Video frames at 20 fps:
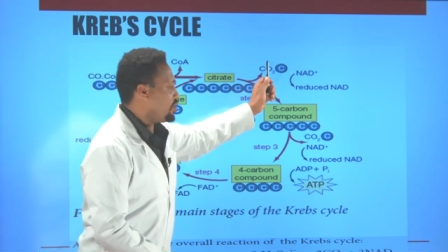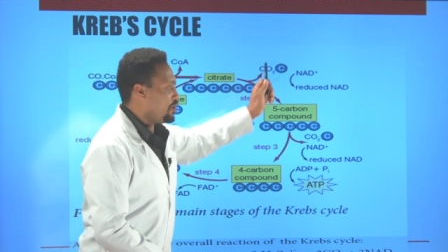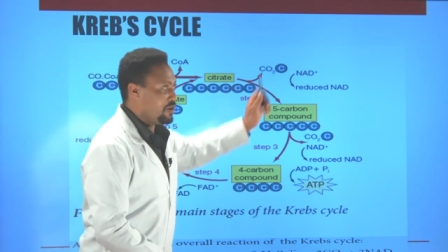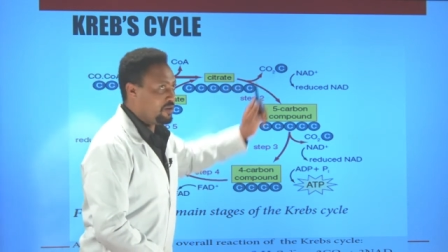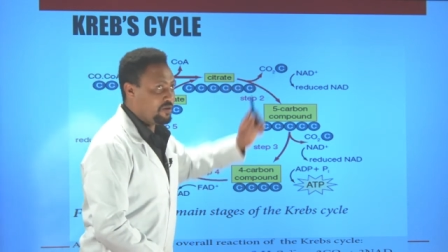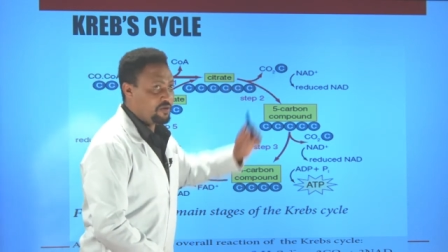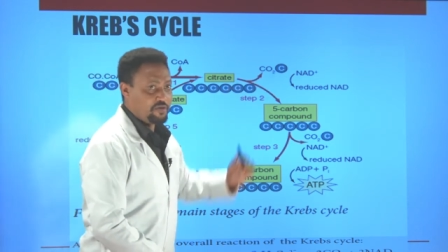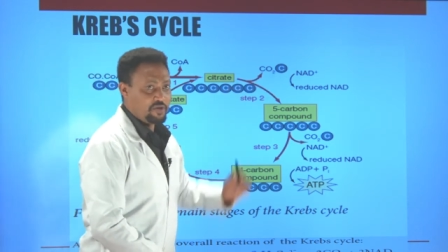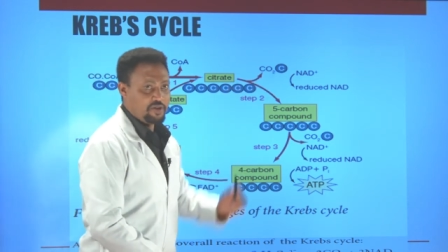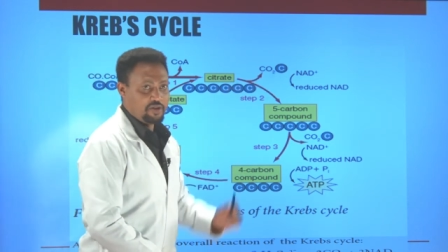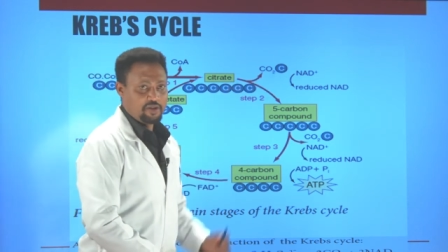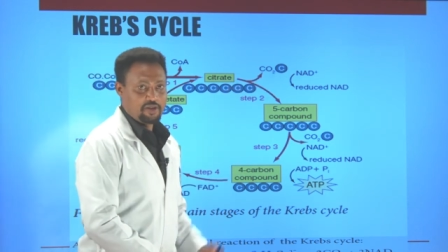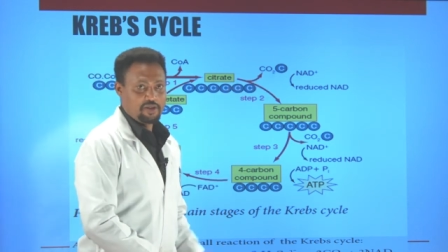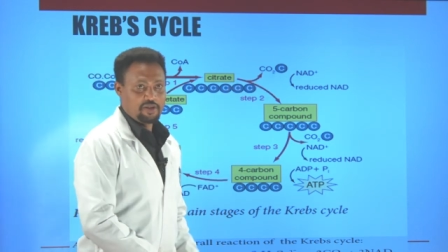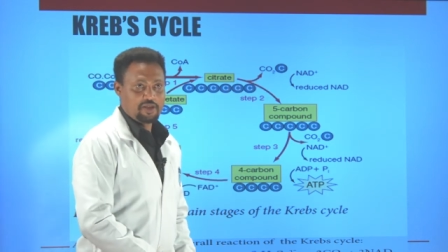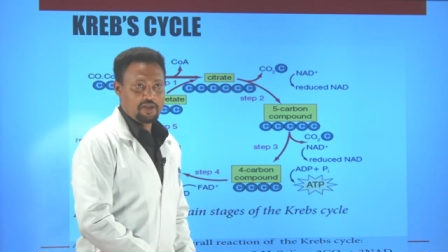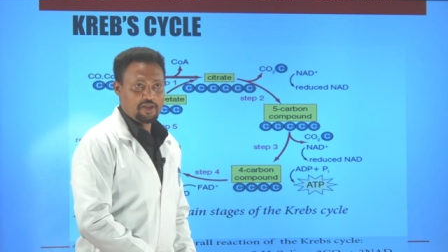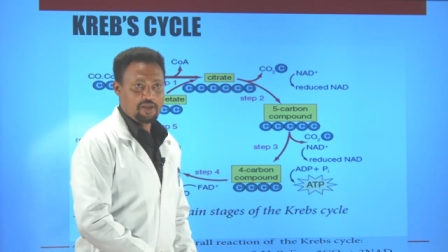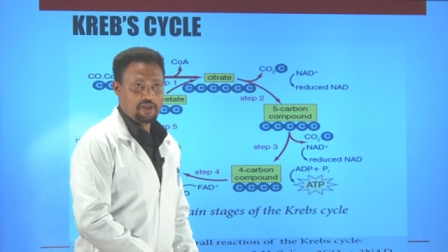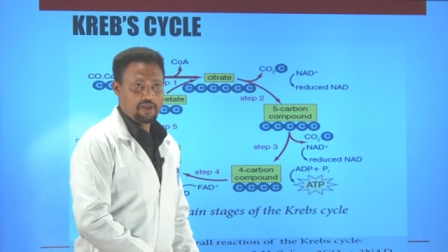of
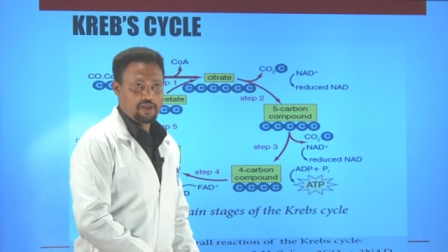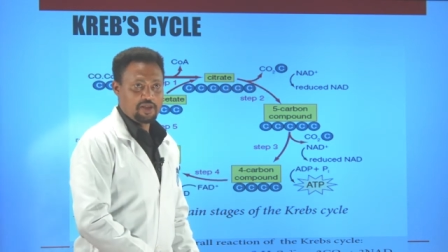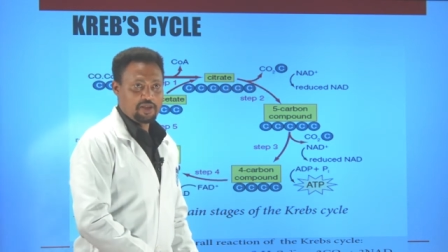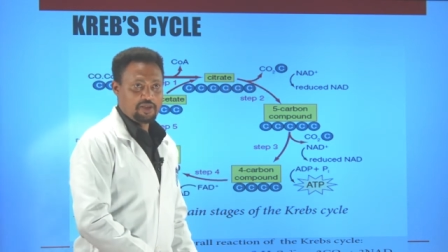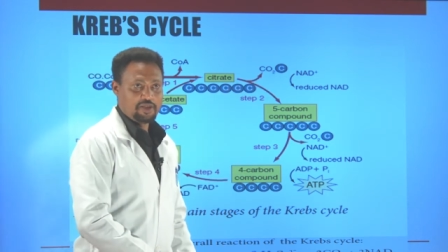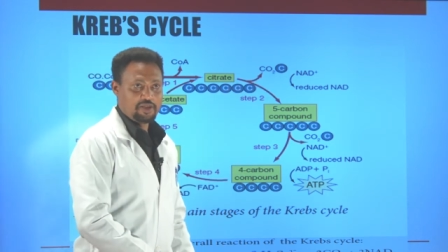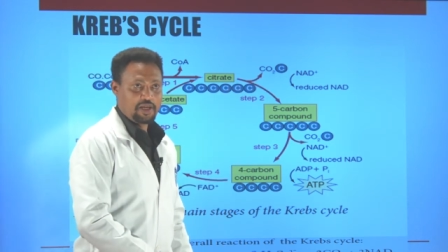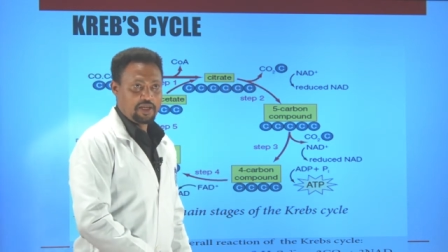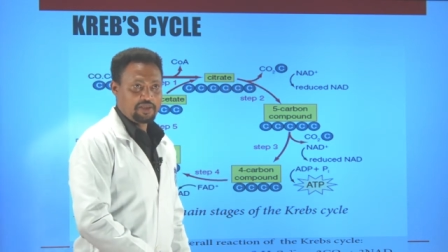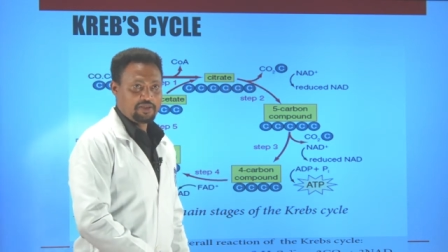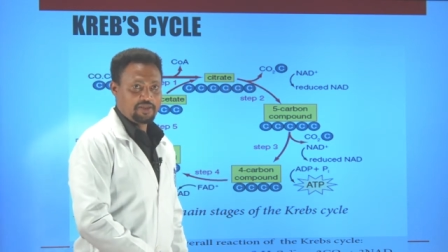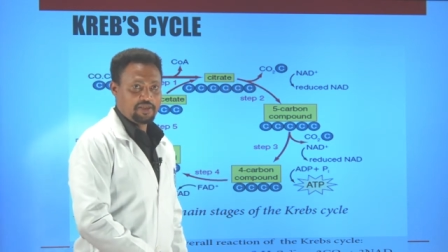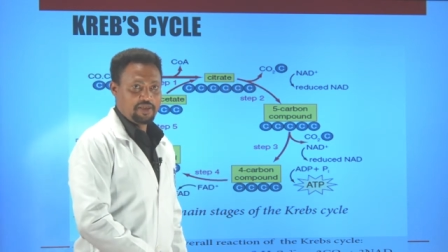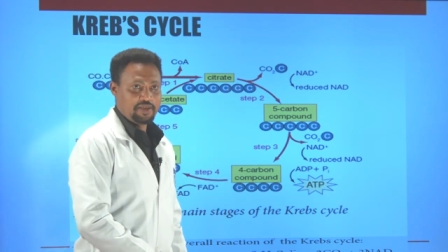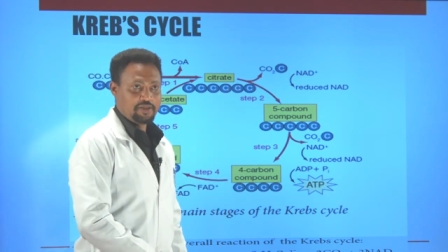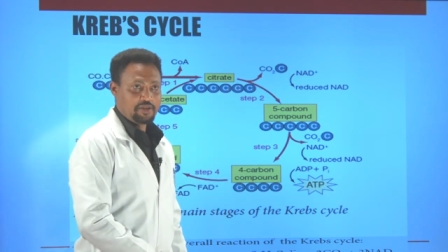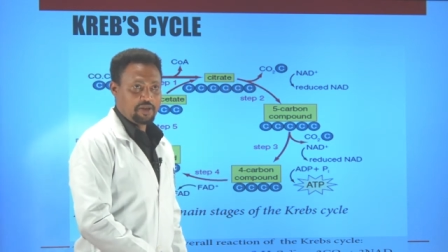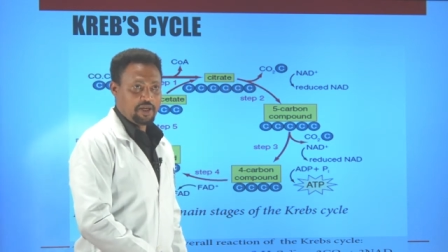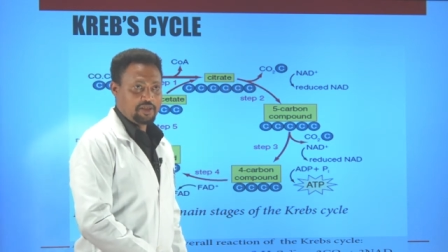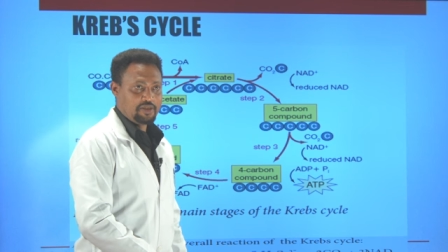that
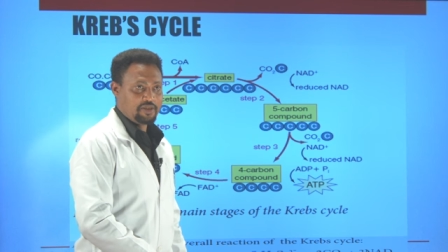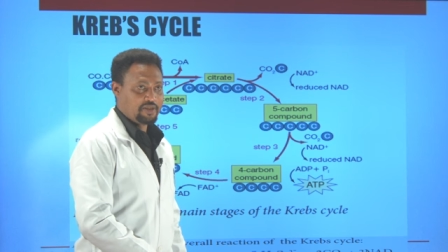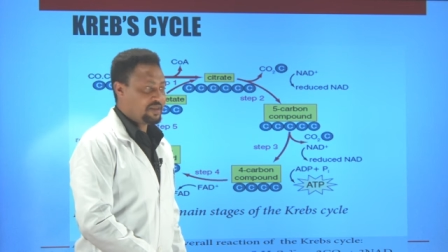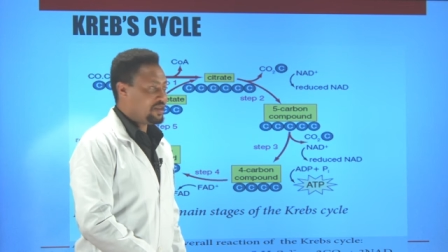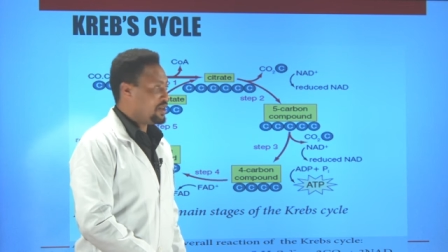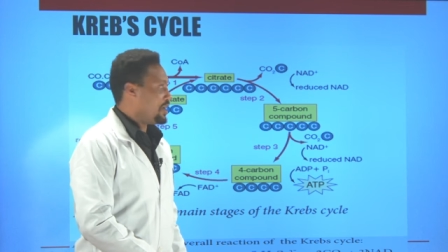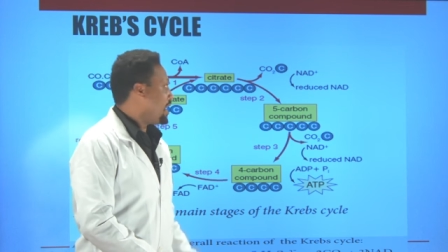citrate.